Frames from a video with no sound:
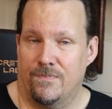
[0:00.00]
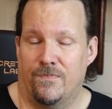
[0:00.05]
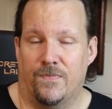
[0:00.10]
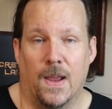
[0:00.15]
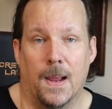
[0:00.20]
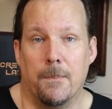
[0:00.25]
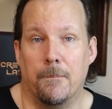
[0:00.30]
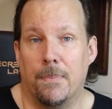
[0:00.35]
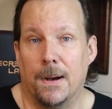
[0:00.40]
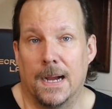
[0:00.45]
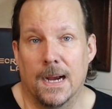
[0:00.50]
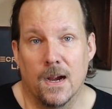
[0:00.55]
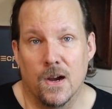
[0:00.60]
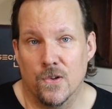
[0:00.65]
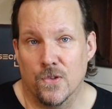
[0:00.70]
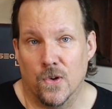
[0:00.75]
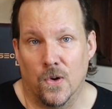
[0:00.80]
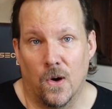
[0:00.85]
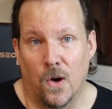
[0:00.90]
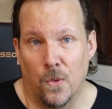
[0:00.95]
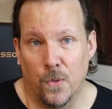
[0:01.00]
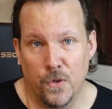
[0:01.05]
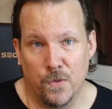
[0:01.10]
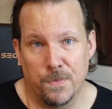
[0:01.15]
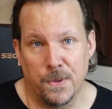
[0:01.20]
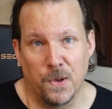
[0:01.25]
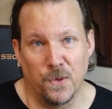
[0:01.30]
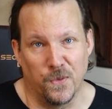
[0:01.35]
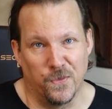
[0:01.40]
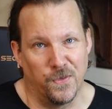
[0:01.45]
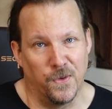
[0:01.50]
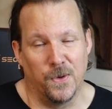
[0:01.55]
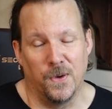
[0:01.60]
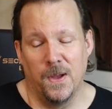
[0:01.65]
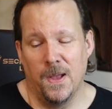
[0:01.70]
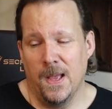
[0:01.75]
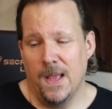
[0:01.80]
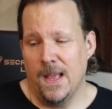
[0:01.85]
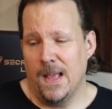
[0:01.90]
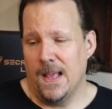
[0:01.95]
Vampires are always beautiful.
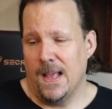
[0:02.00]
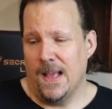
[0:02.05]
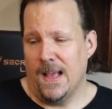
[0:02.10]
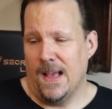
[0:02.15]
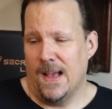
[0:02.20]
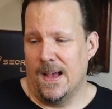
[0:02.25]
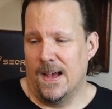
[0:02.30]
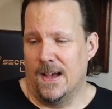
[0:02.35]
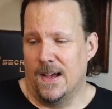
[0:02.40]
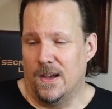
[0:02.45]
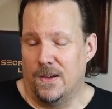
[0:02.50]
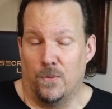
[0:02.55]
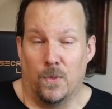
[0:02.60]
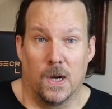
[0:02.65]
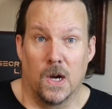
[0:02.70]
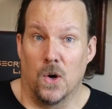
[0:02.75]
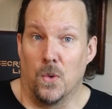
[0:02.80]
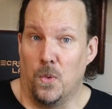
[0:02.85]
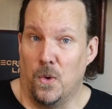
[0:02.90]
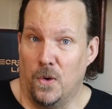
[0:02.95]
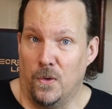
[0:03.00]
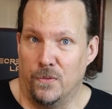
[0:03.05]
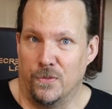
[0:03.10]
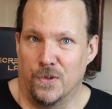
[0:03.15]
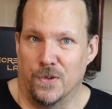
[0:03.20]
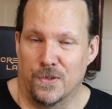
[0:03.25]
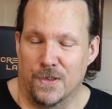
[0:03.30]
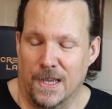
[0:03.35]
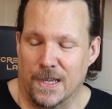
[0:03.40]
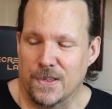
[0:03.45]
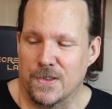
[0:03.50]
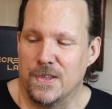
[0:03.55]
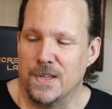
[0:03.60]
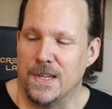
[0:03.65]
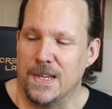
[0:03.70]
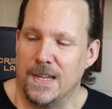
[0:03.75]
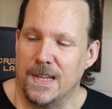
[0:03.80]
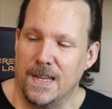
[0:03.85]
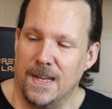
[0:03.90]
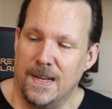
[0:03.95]
Werewolves are
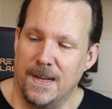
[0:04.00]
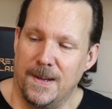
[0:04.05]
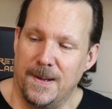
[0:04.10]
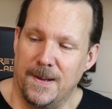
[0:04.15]
sexy.